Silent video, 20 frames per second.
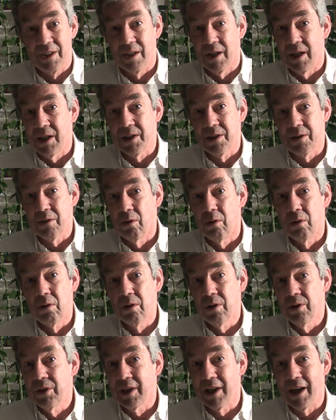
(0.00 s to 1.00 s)
has
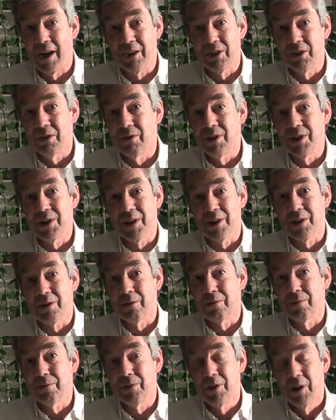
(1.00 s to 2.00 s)
all the characteristics
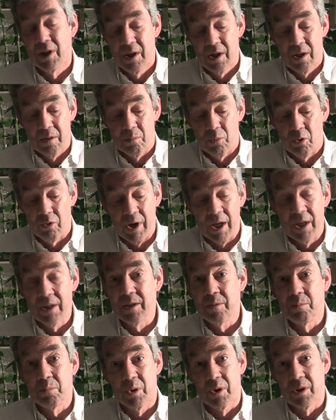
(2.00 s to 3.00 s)
of
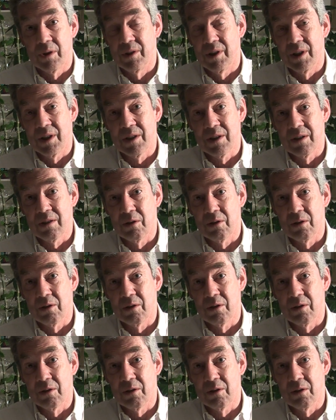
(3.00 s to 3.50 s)
morality politics.